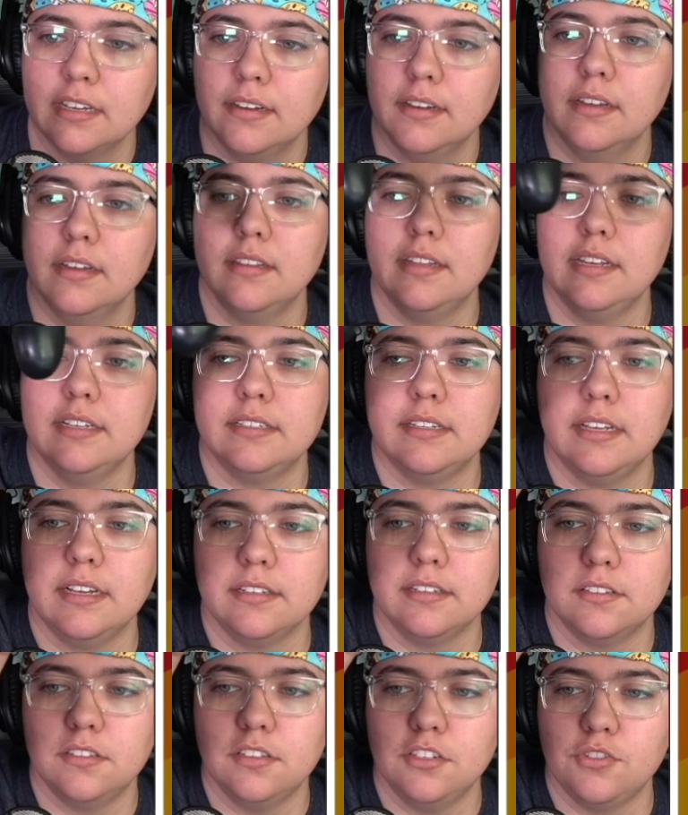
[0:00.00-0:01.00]
these
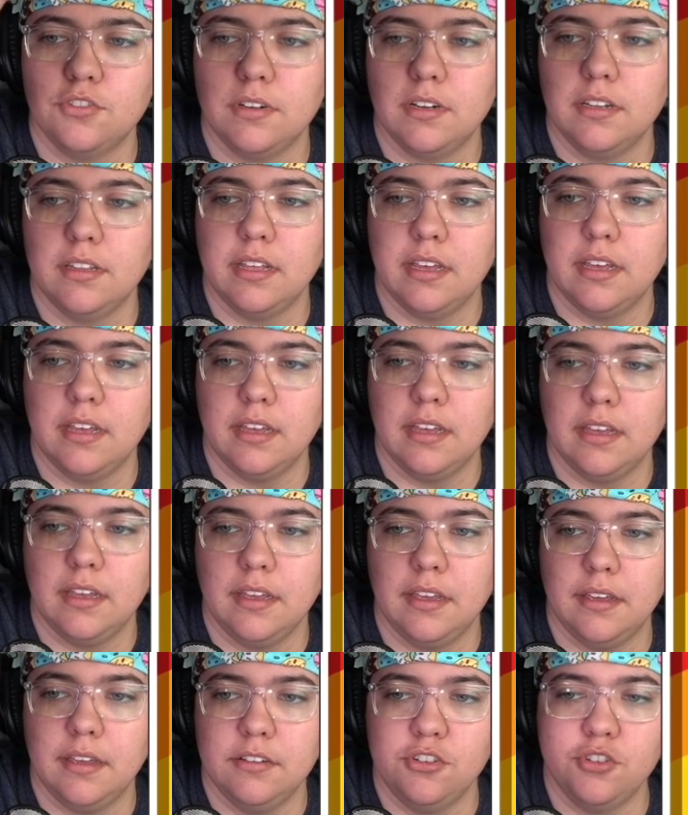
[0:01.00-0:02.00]
things, the
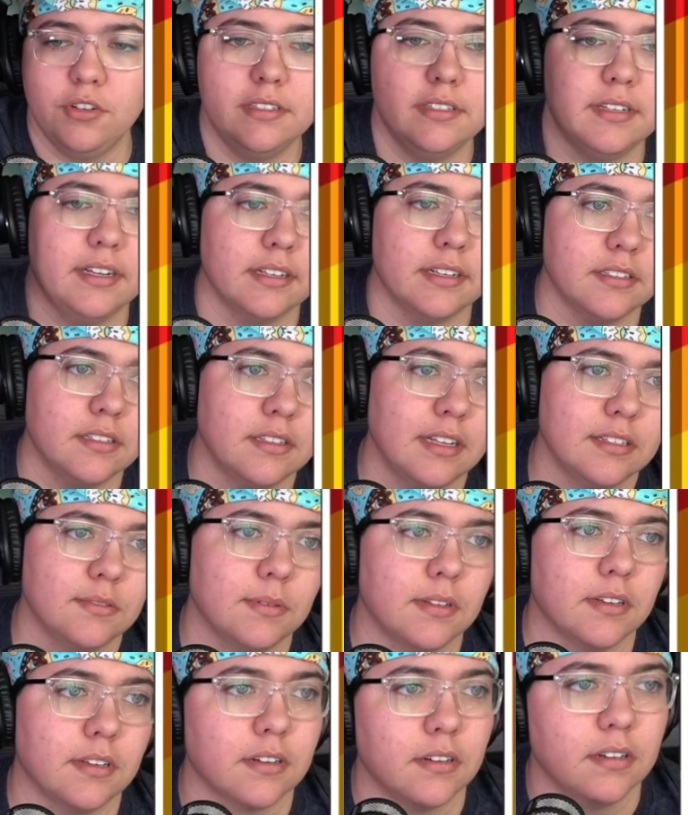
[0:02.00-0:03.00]
joysticks, that's
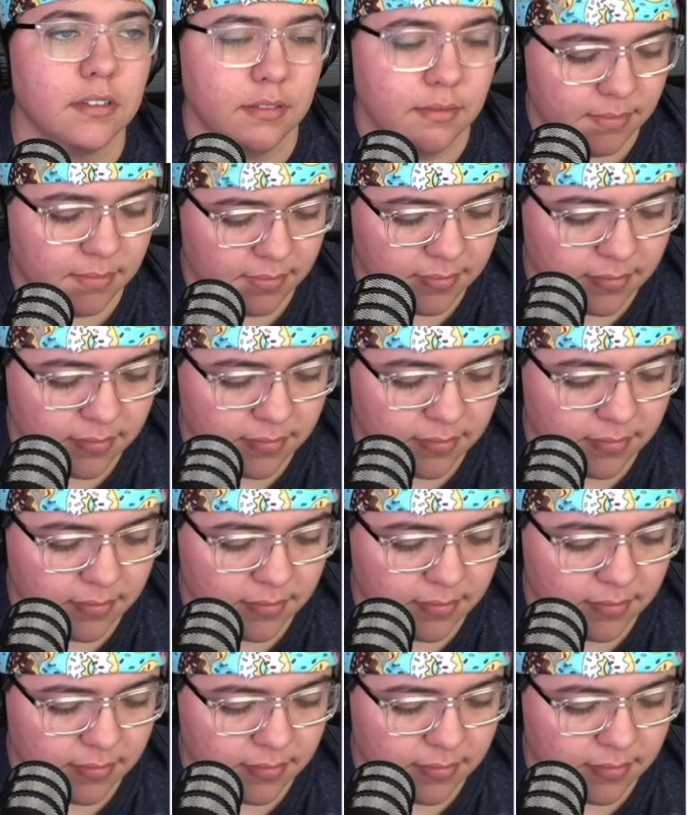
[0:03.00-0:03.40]
what they're called.